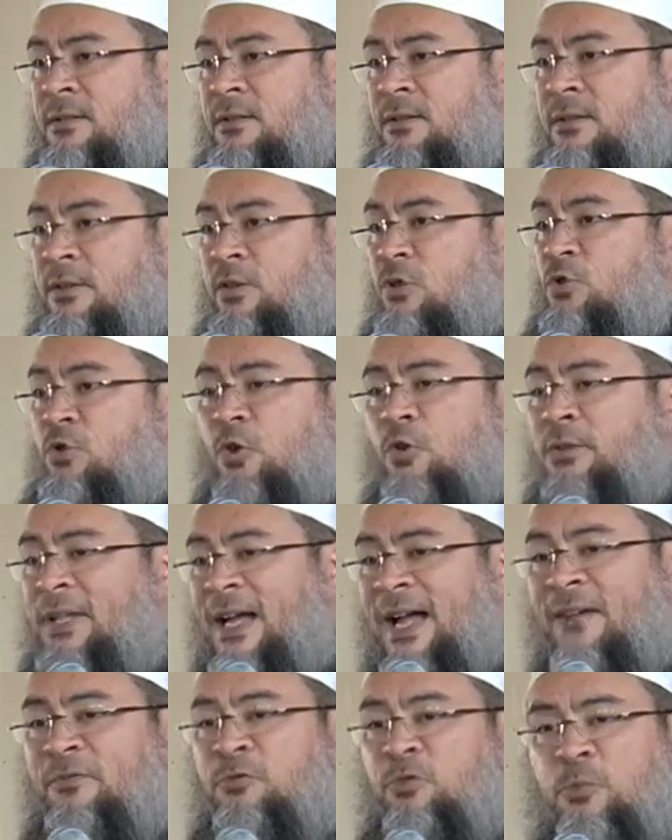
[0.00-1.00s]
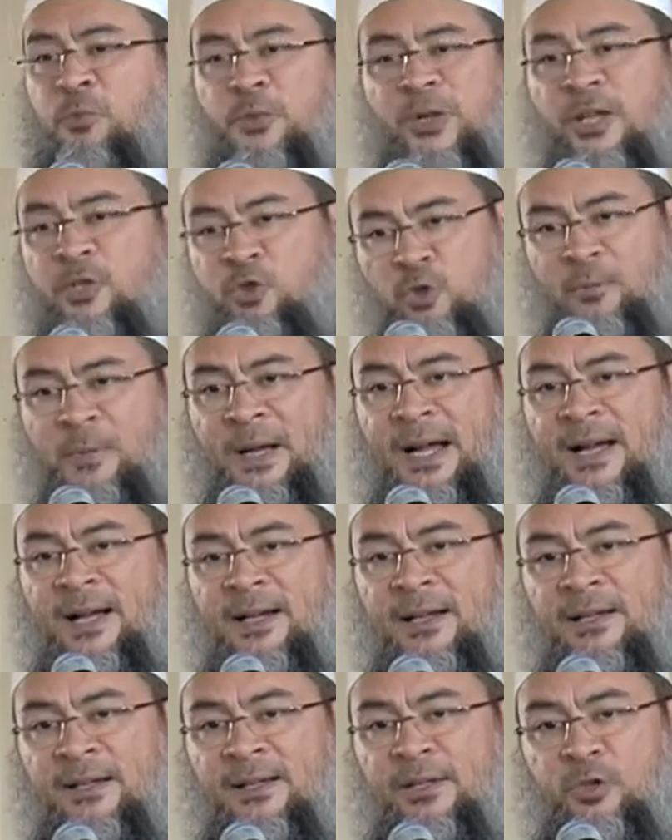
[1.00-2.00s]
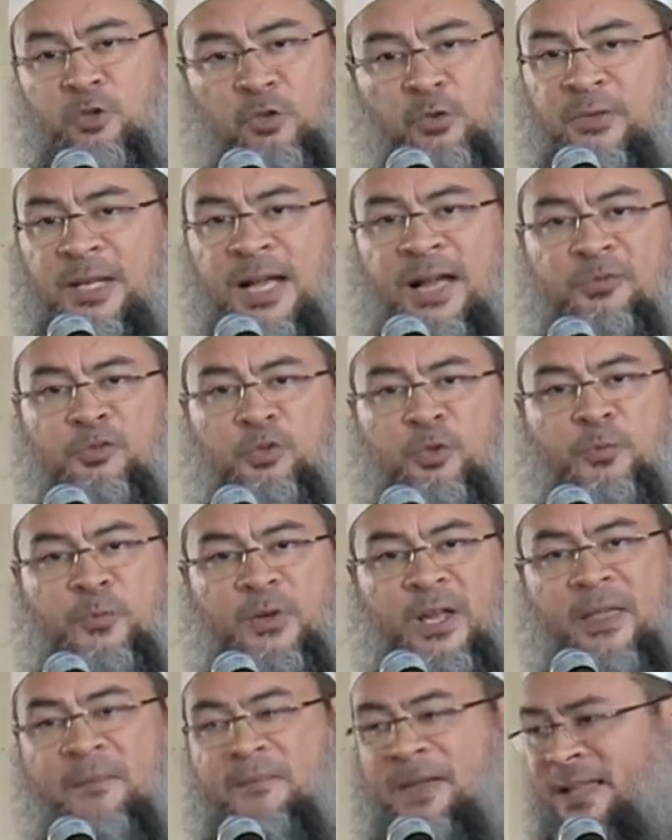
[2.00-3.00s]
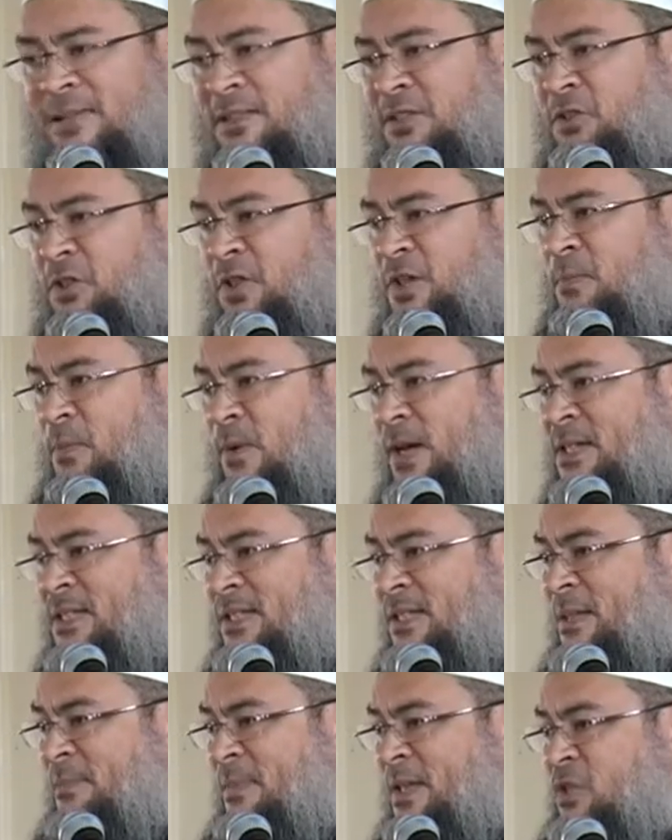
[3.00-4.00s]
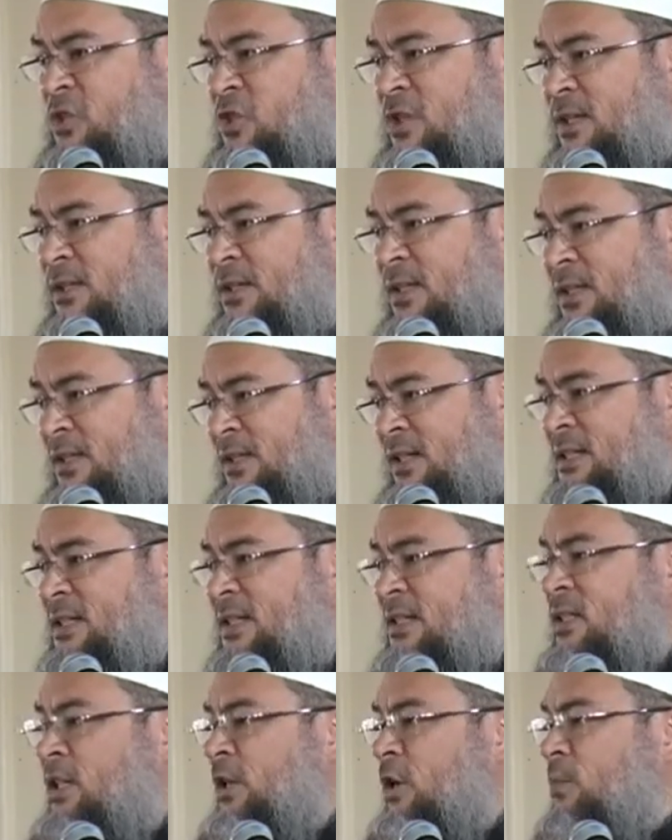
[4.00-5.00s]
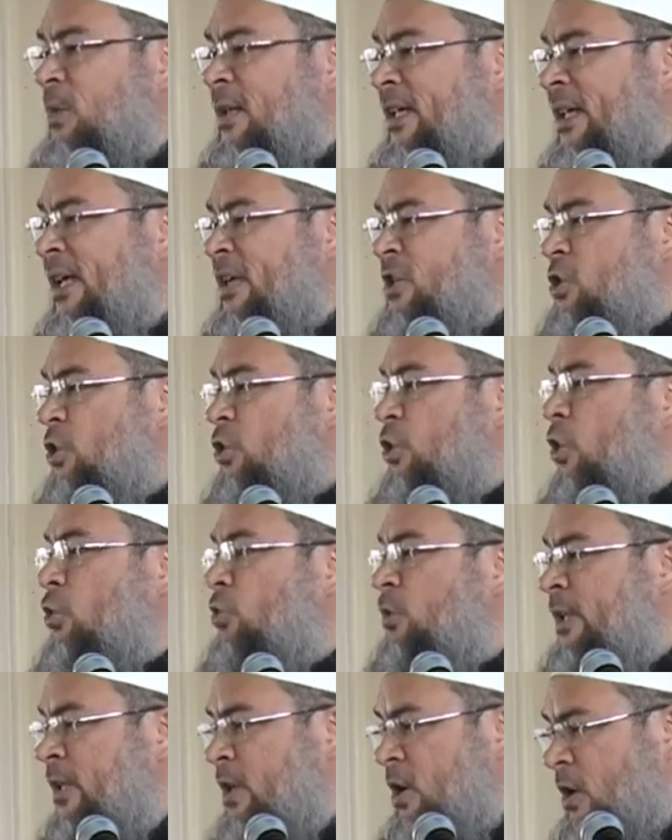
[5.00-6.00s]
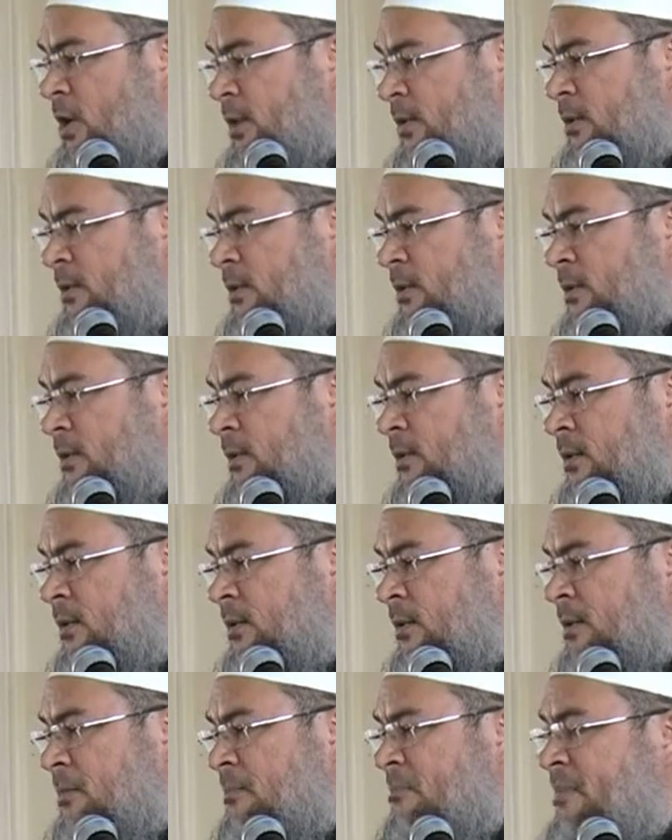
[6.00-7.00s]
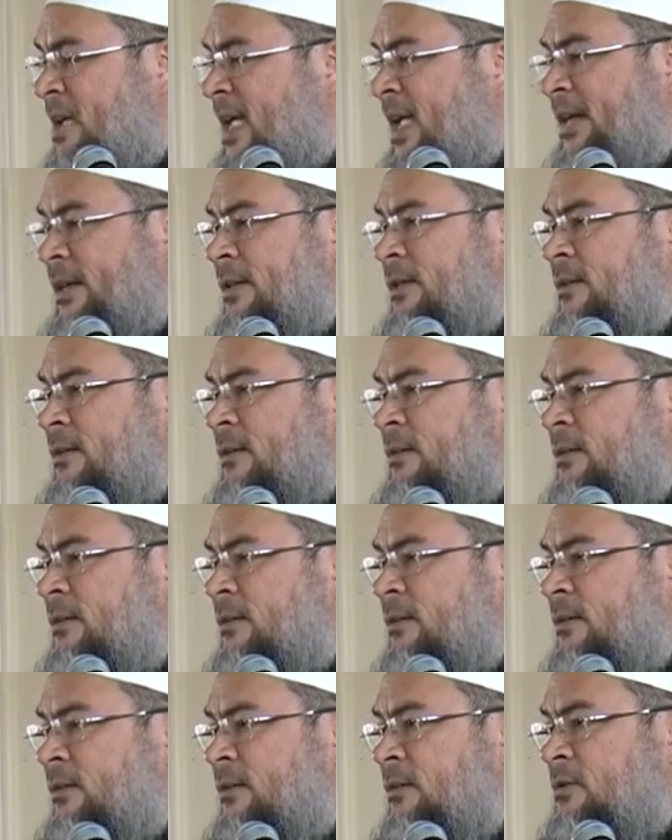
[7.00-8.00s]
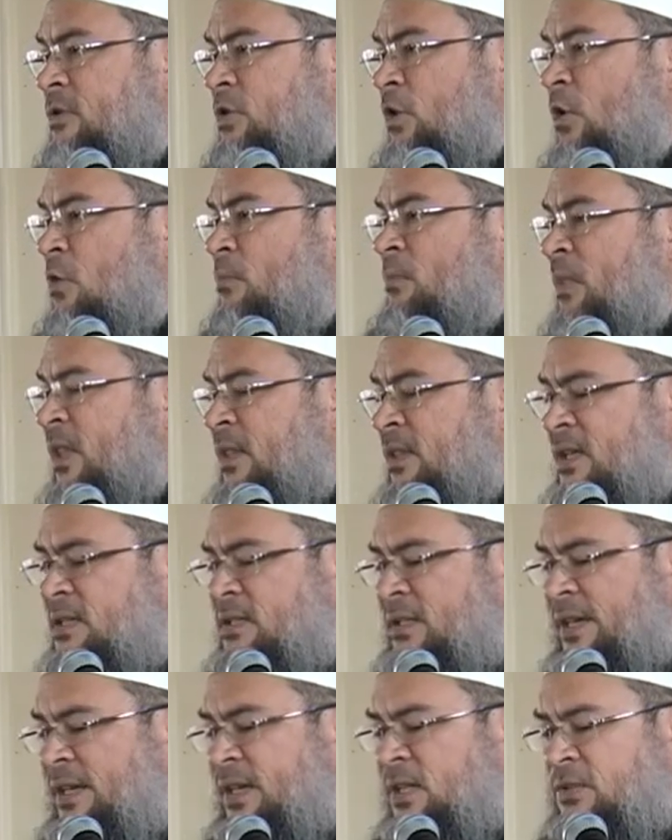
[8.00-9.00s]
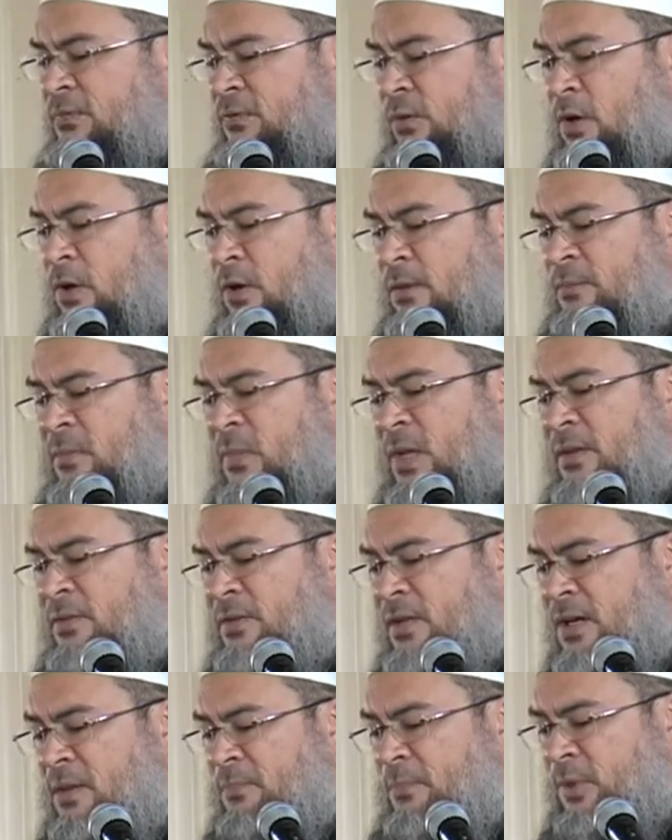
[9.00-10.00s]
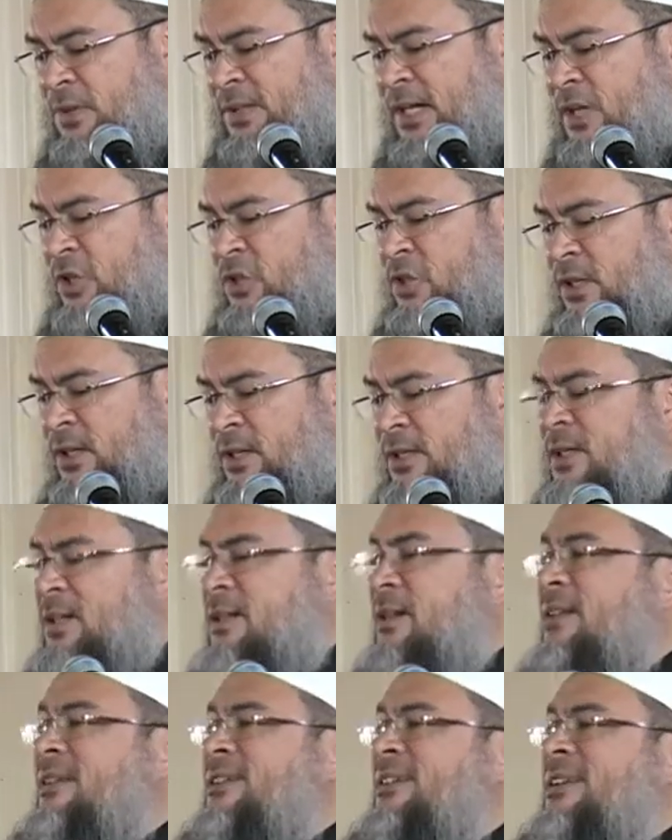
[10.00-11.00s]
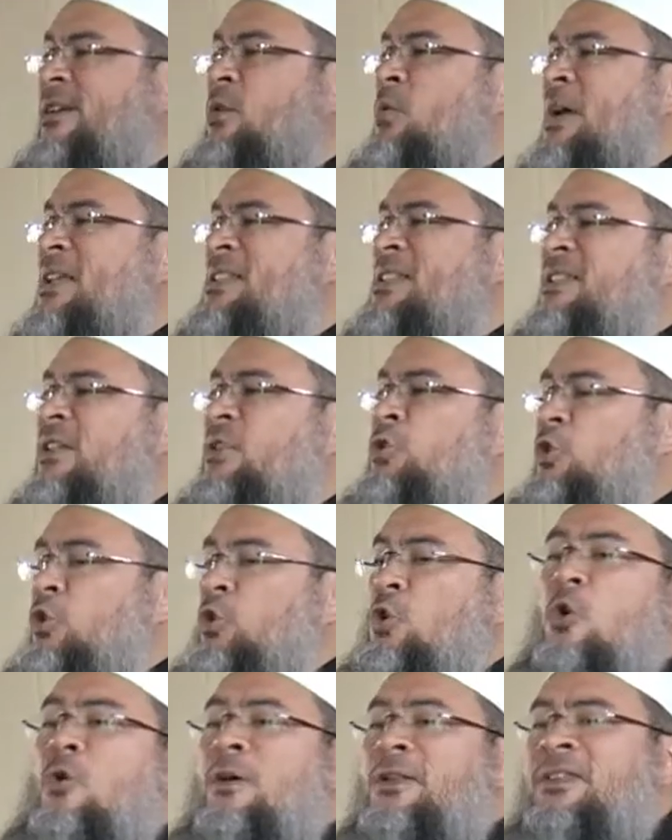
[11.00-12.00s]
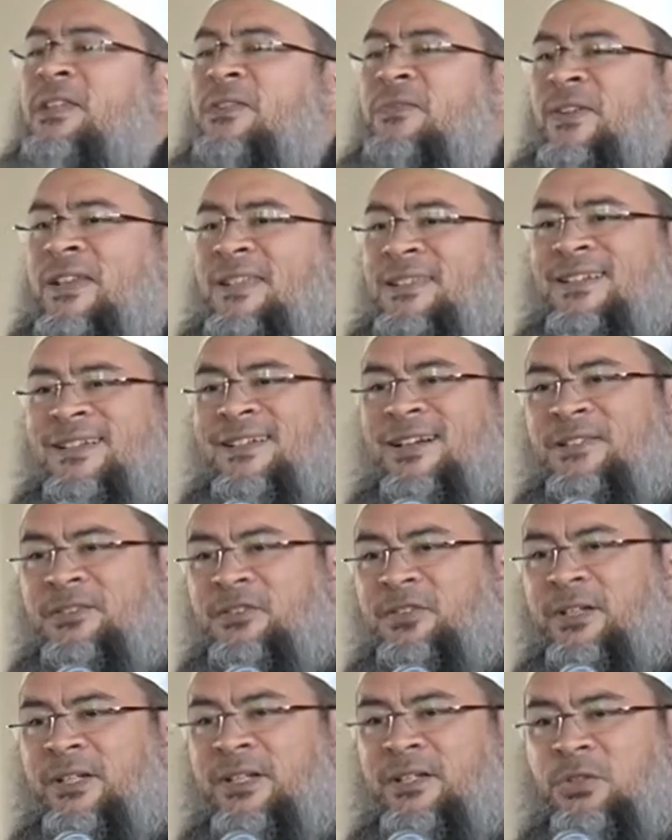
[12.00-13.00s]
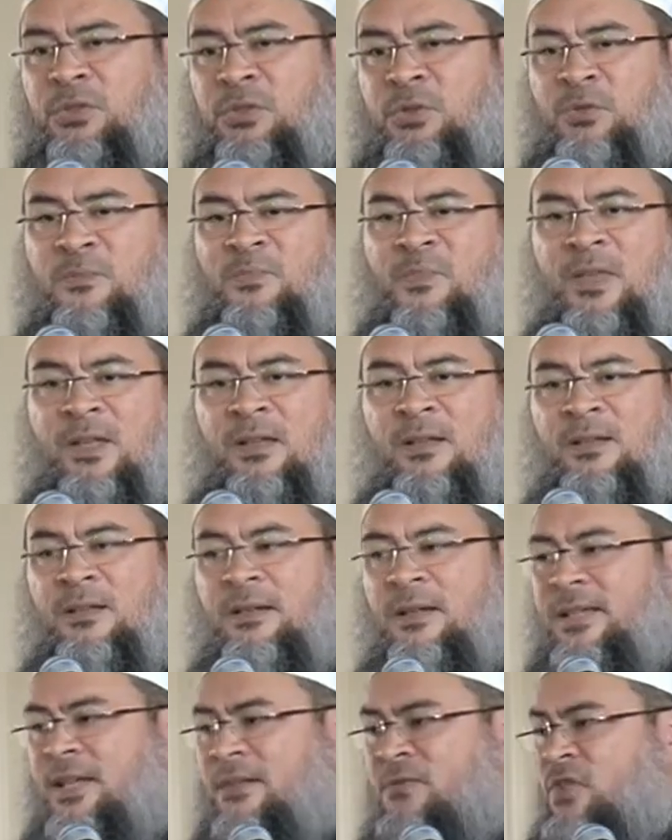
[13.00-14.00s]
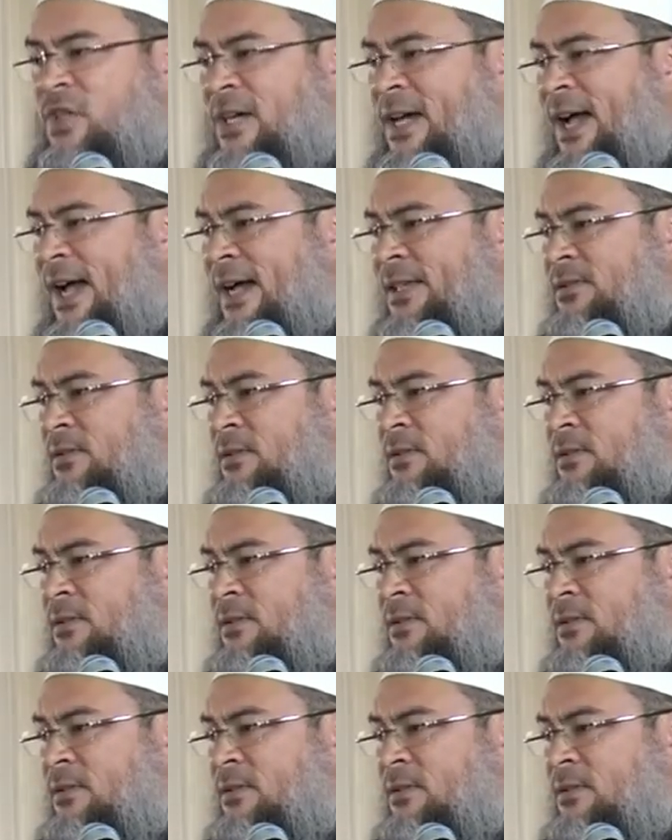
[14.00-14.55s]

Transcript: You don't have to pray Jum'ah. You don't have to pray mandatory prayers in the masjid. This is an obligation only on men. So this is for their protection. They're not requested to go and defend the country, to give jihad.